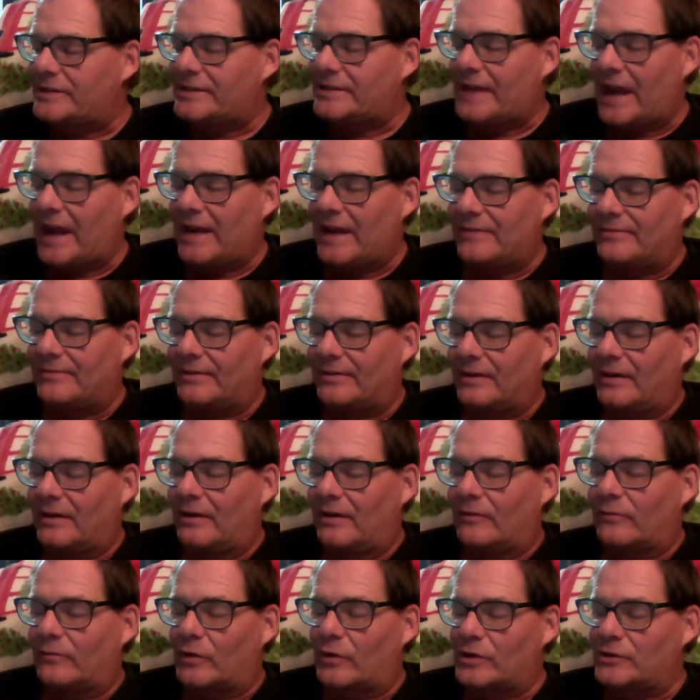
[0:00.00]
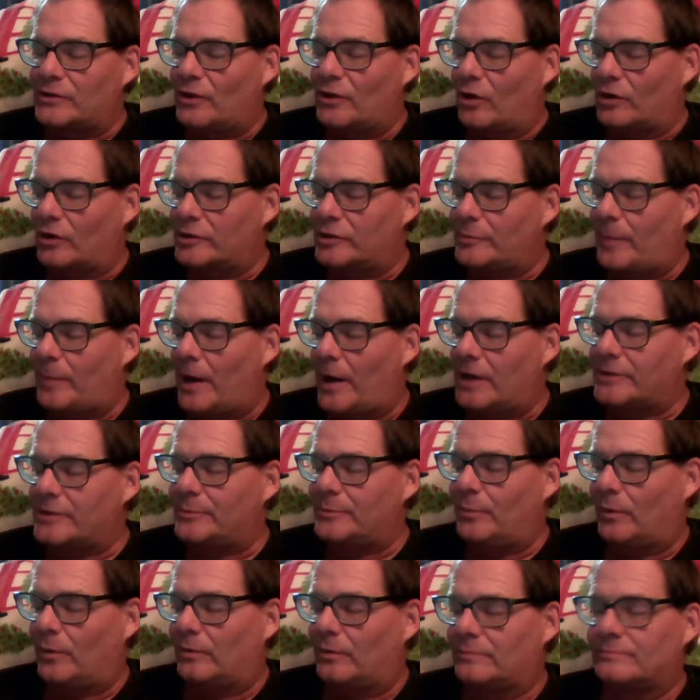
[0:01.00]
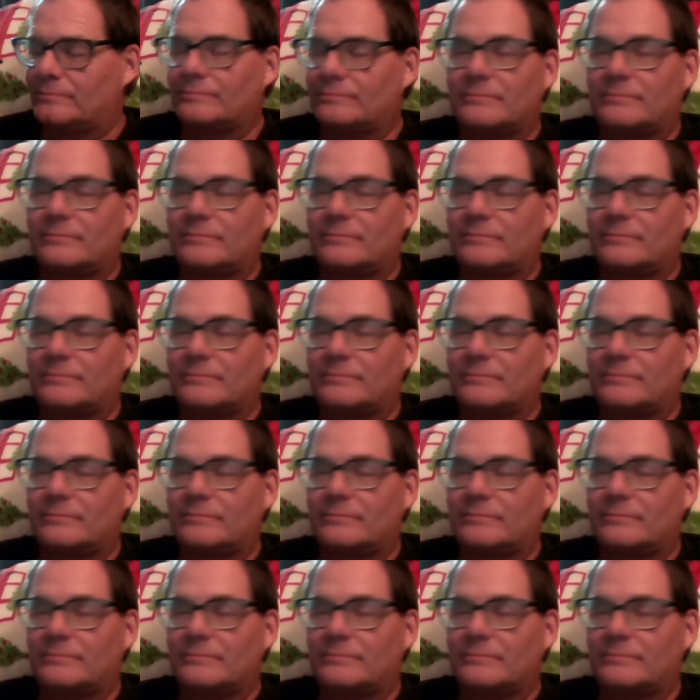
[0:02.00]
safe for as long as possible.